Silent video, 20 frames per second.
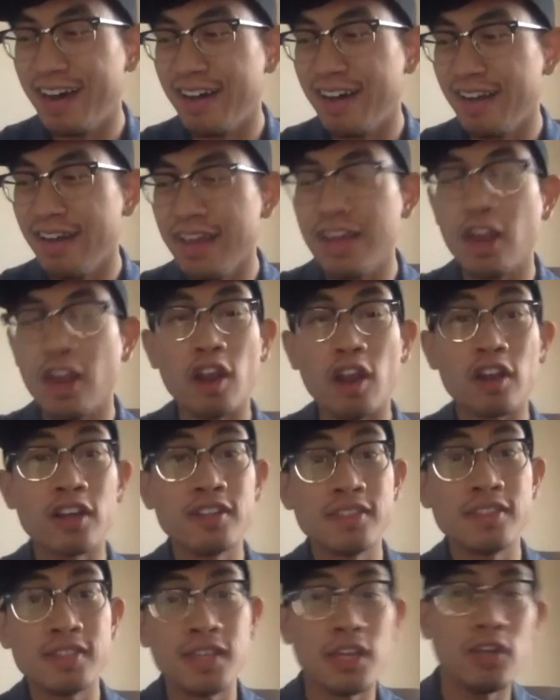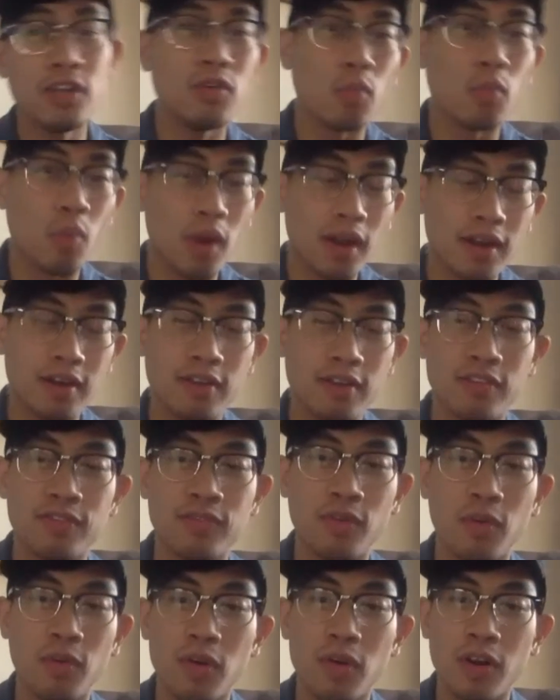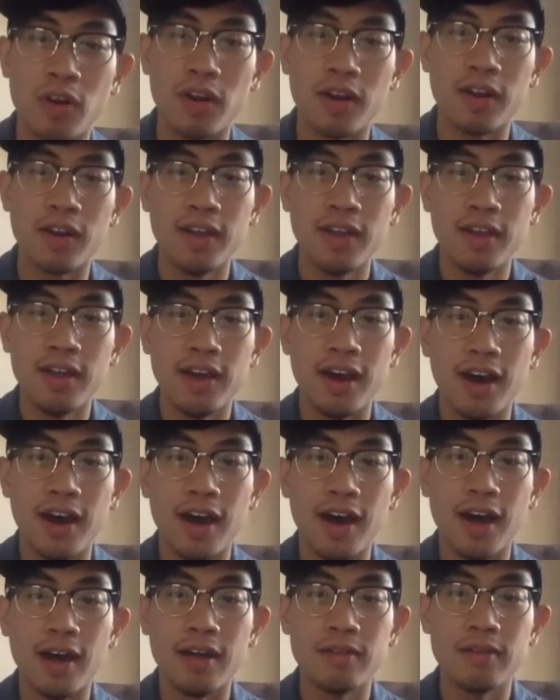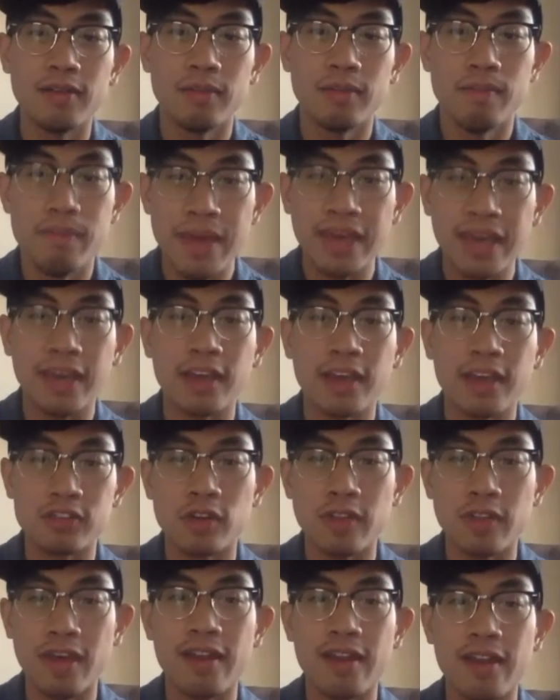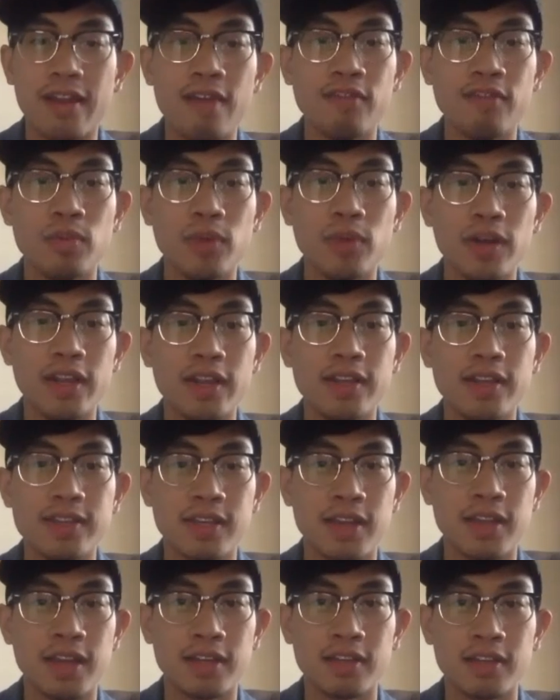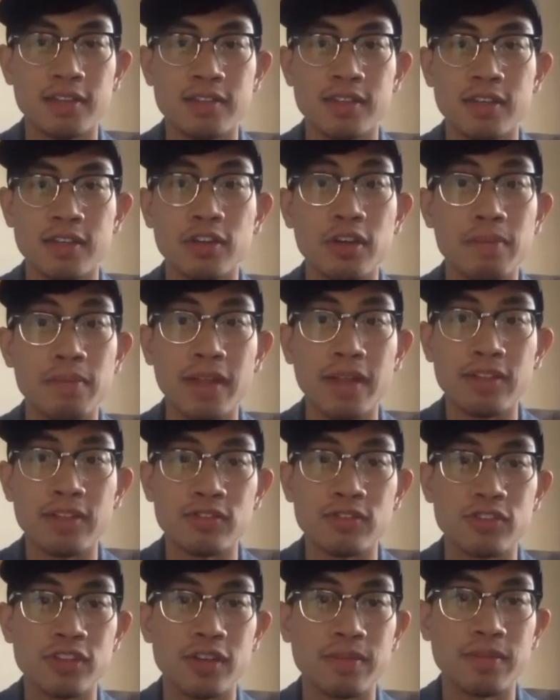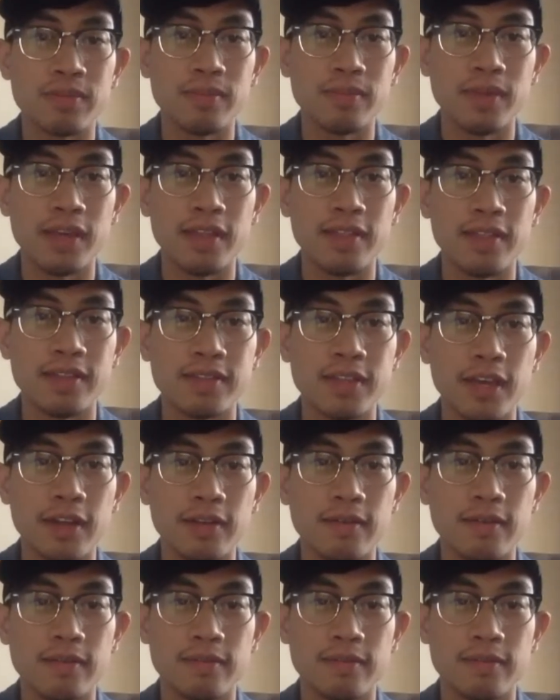in our continued work for making sure that everyone is connected to good mentorship in the state.